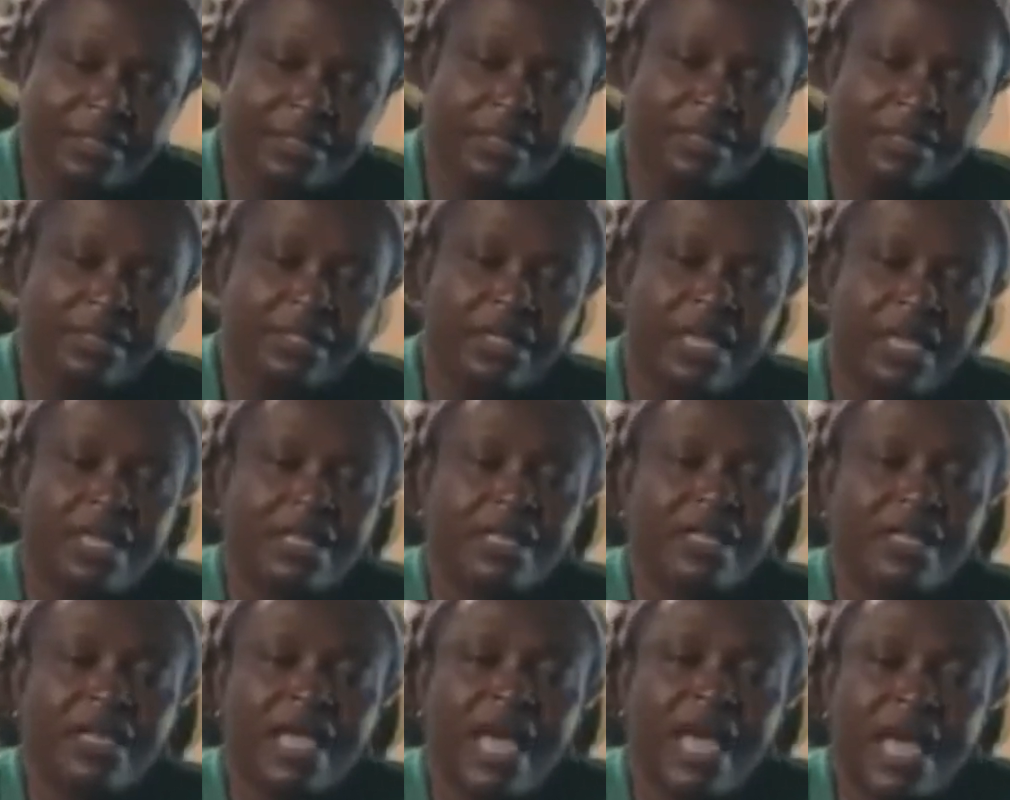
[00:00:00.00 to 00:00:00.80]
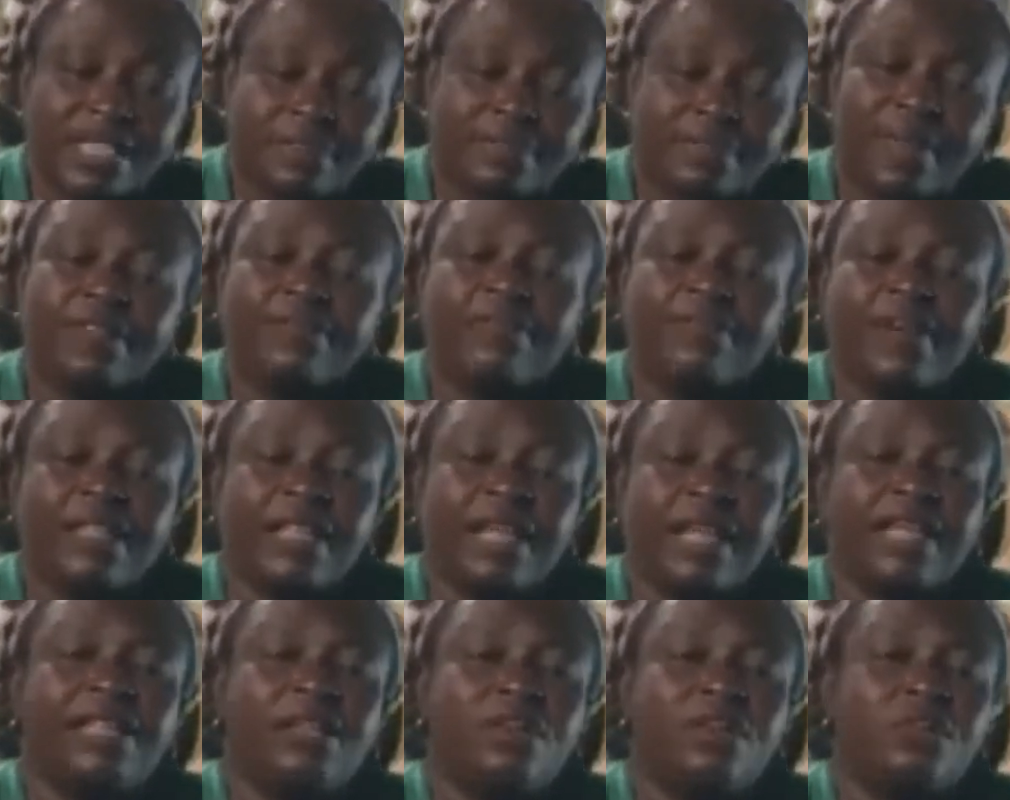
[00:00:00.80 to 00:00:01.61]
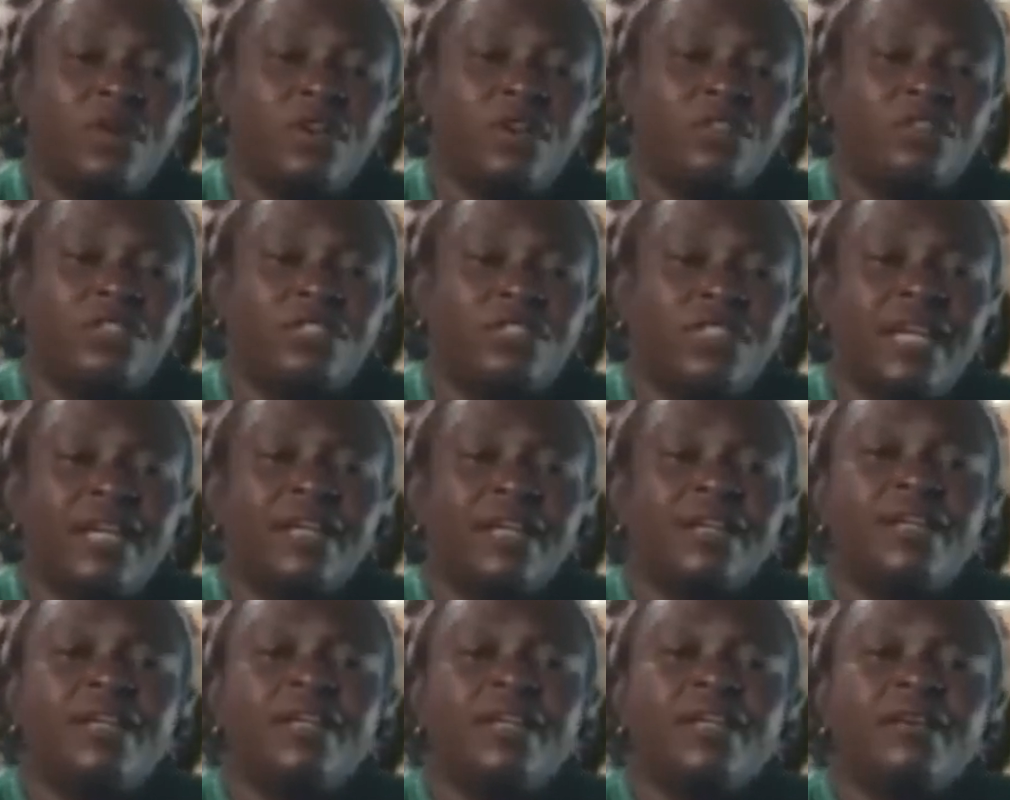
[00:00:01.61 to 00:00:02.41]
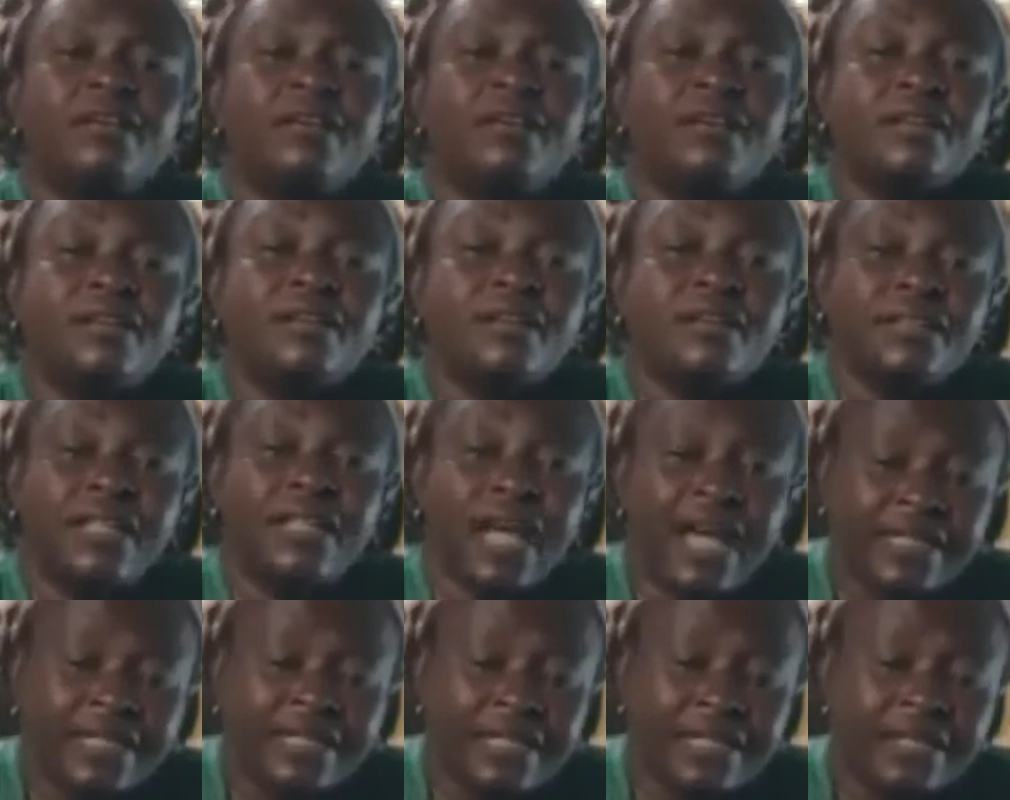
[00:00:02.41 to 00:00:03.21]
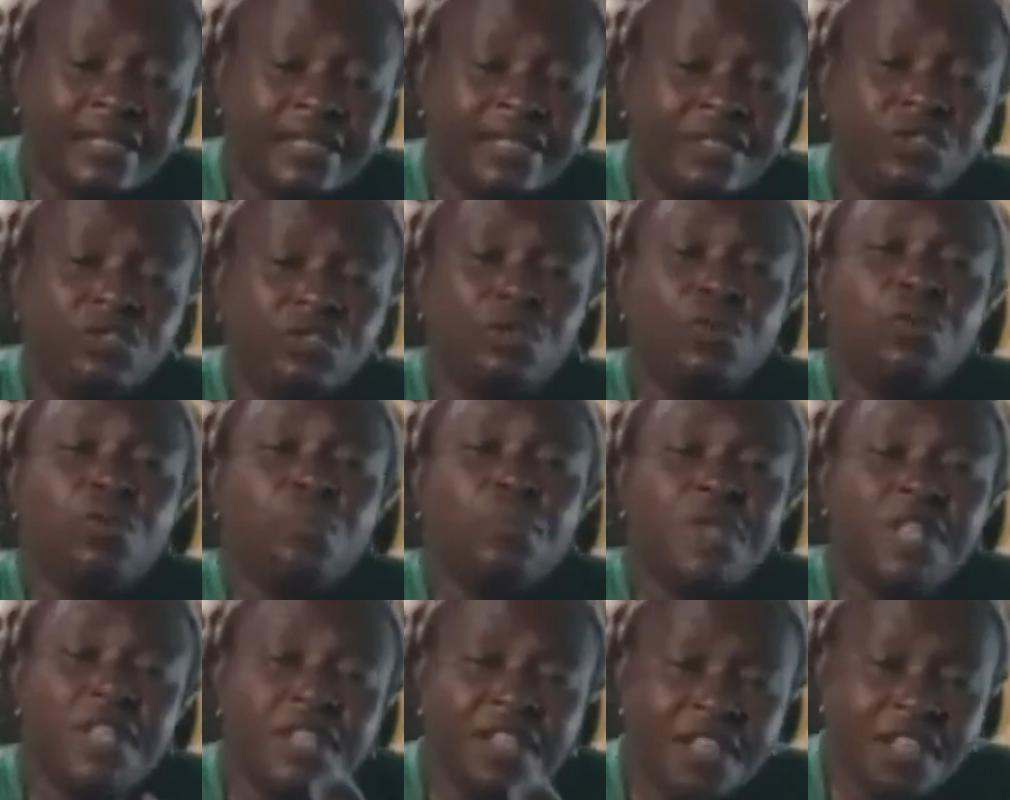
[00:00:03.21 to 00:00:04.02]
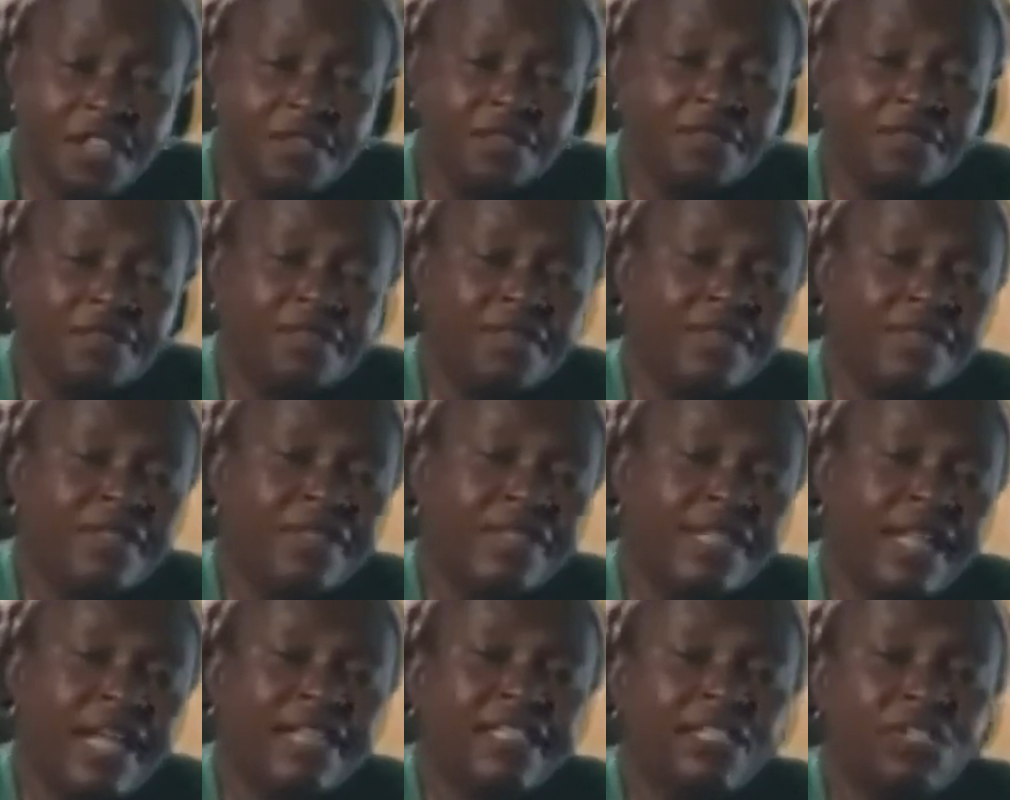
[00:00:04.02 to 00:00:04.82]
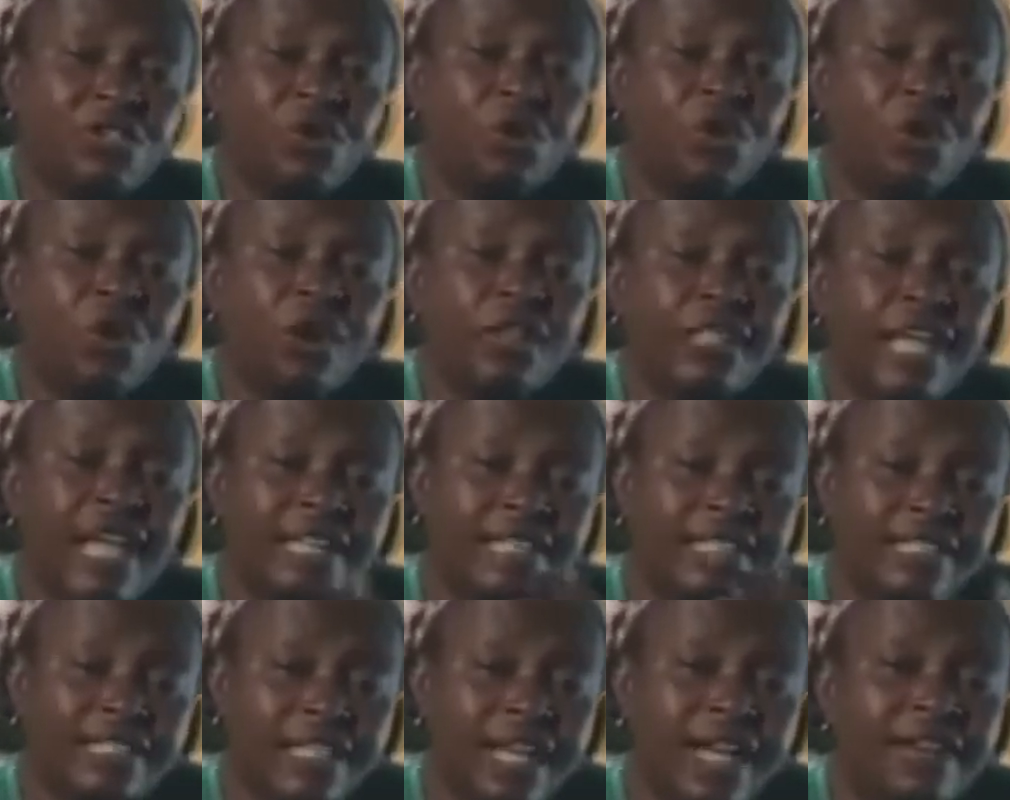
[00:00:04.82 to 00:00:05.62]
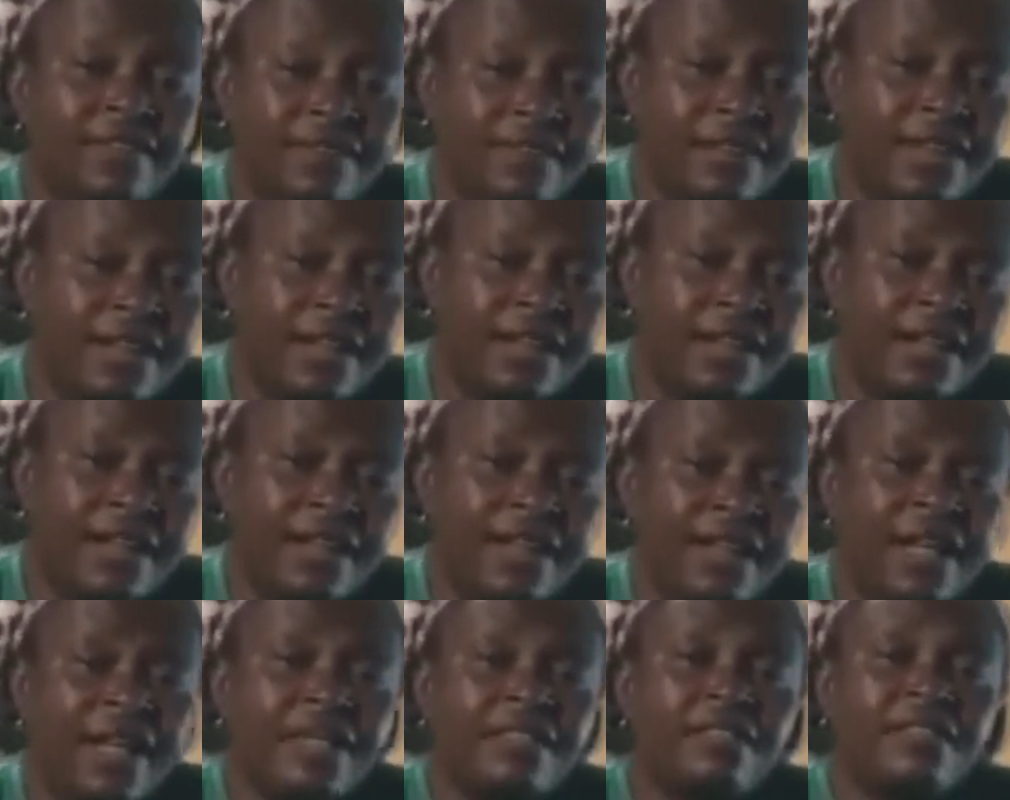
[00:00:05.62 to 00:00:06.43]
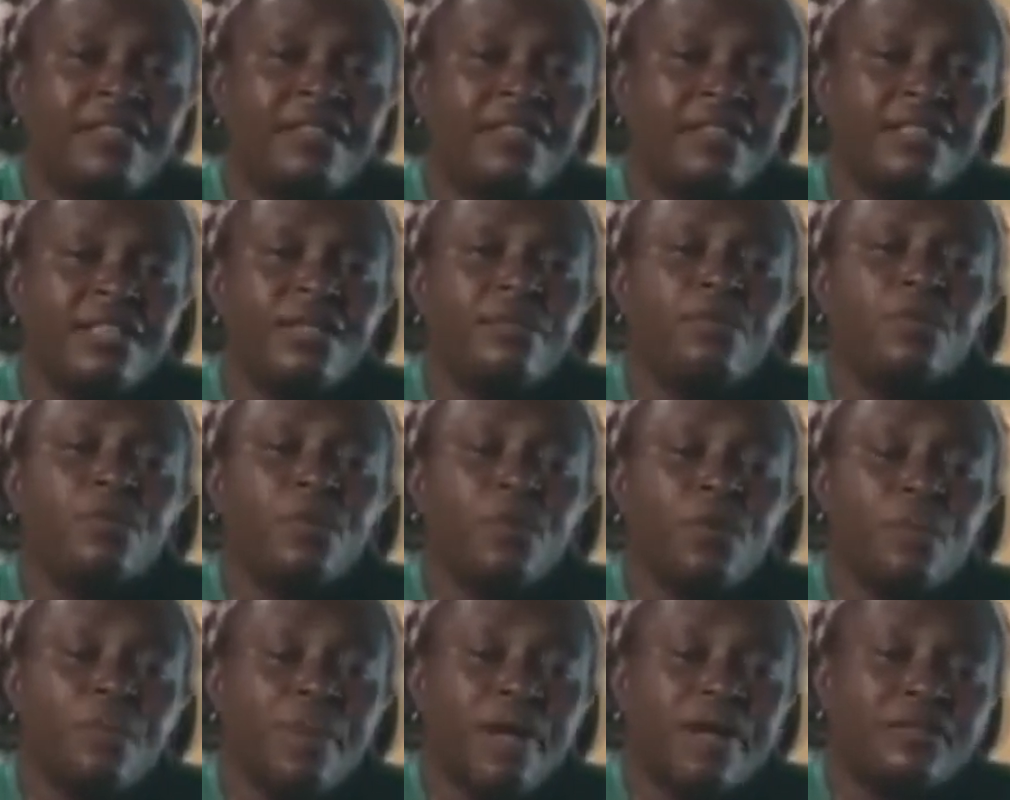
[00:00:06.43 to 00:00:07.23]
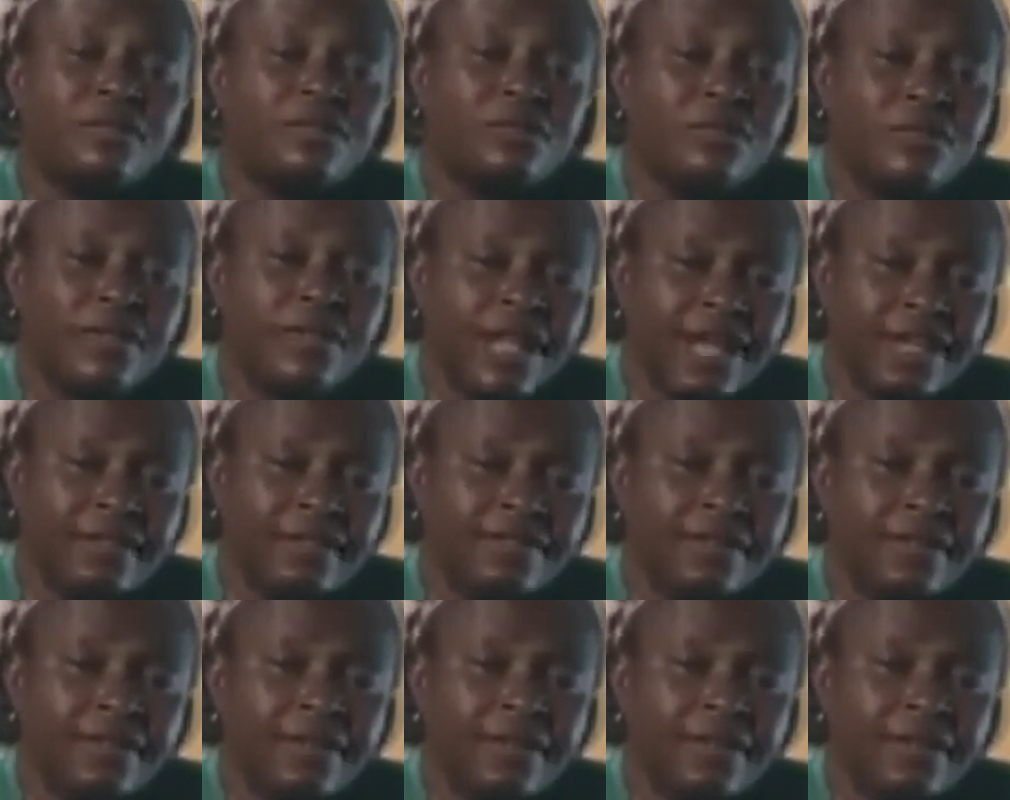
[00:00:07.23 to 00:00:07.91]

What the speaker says: Said, he asked my father the question. He said, Daddy, do you believe that the God I serve can raise him come back to life?